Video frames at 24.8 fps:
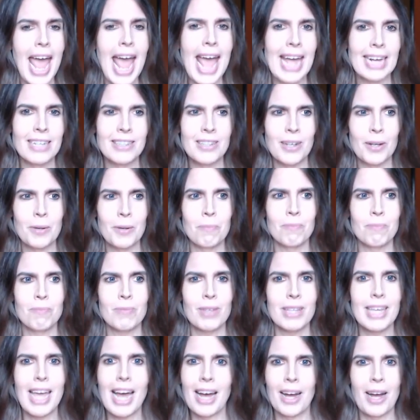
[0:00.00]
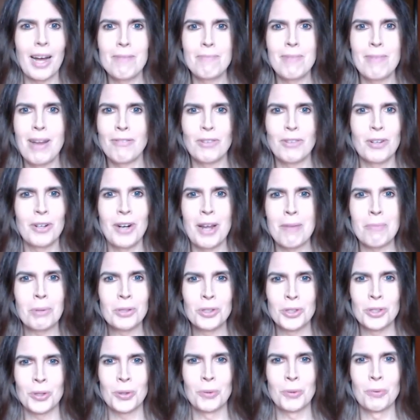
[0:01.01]
And um, yeah, I'm never
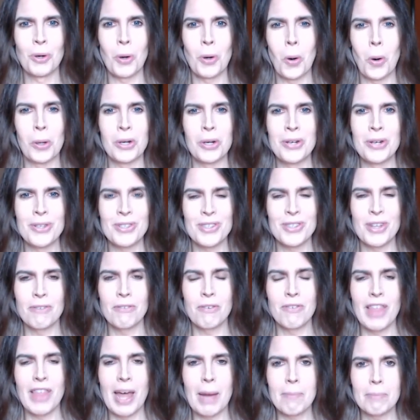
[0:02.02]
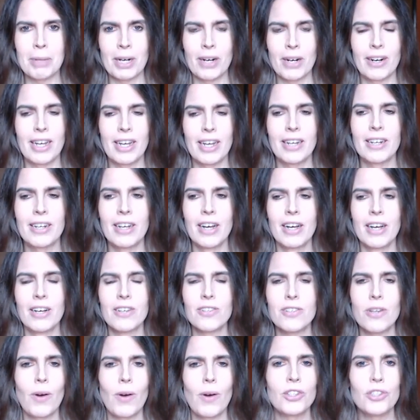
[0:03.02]
able to record new stuff over that period,
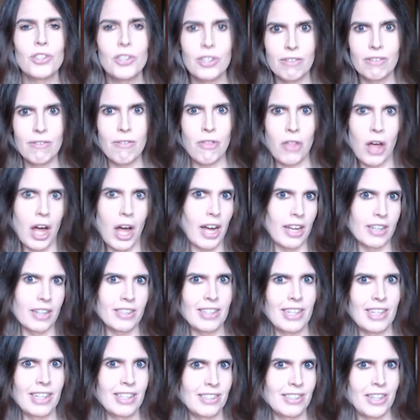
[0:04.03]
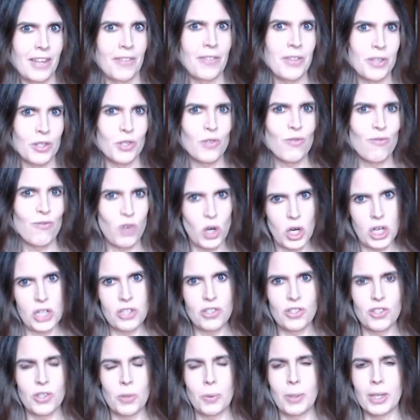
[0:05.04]
so I should have thought and done this
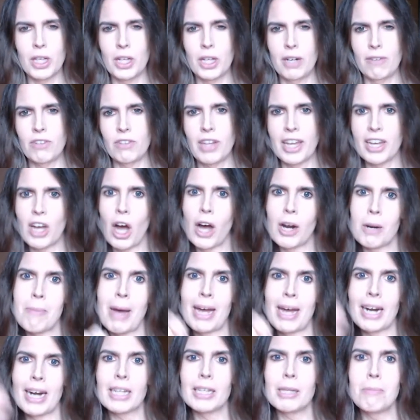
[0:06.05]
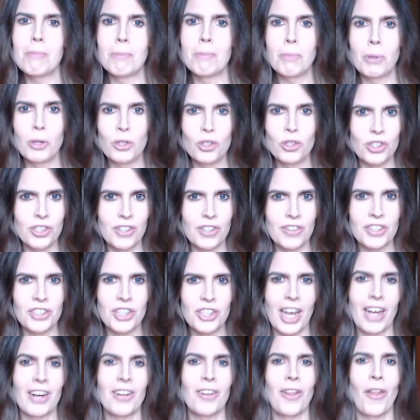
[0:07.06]
first, so it could have like automatically been pushed to the
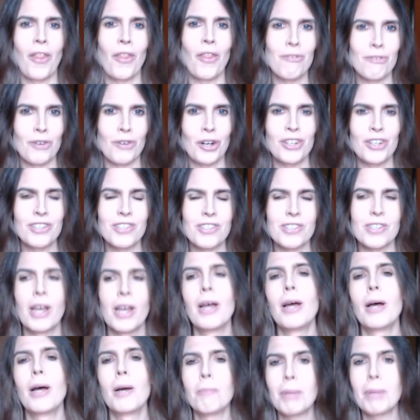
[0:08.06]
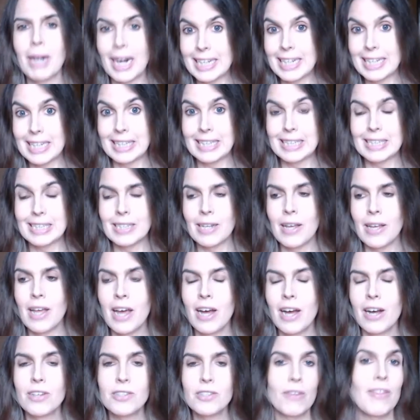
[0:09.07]
channel on the first, but I didn't.
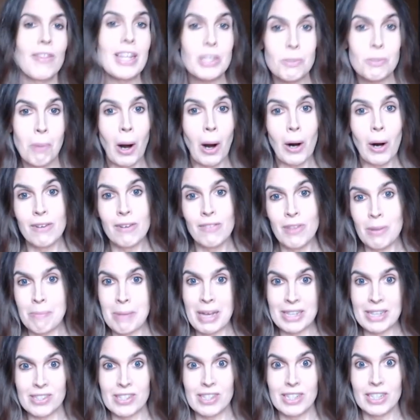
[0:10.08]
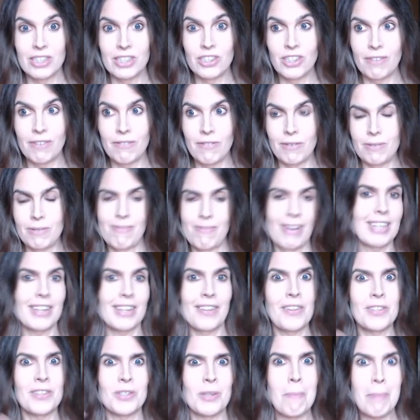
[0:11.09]
So that's part of the message. Of, in fact,
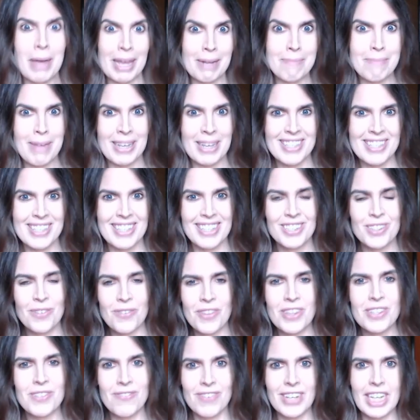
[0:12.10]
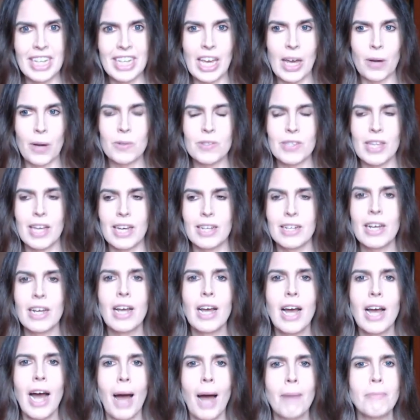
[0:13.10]
that's the main message of this video is that
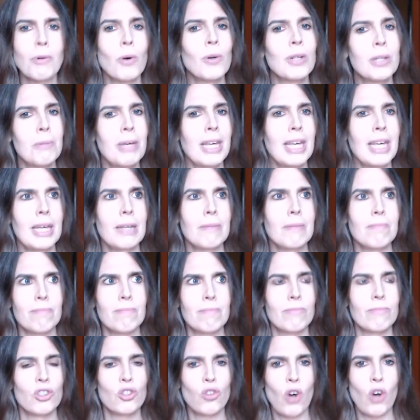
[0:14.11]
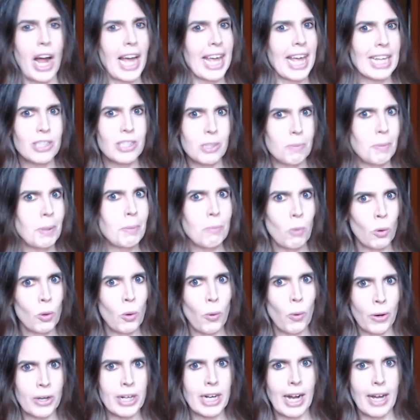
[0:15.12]
I'm going to be trying to be
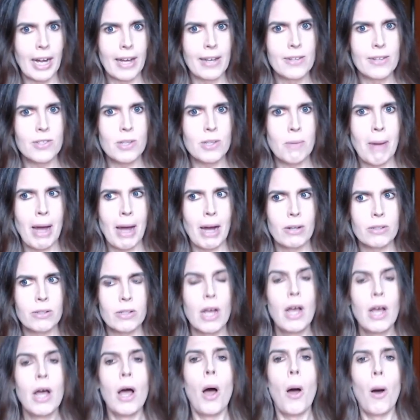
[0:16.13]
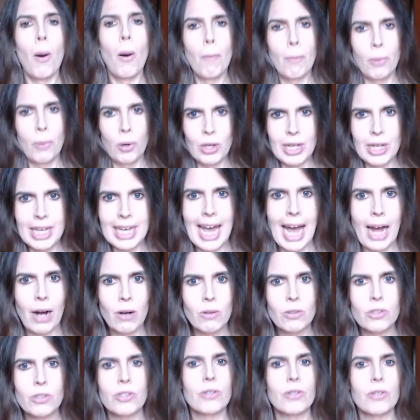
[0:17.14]
more organized about putting
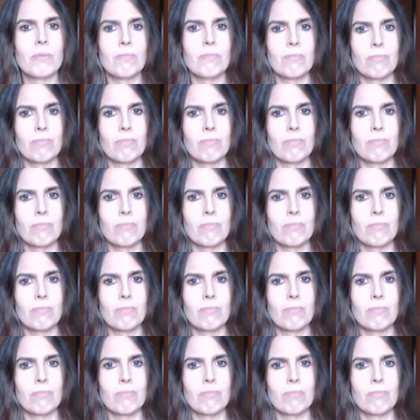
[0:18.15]
out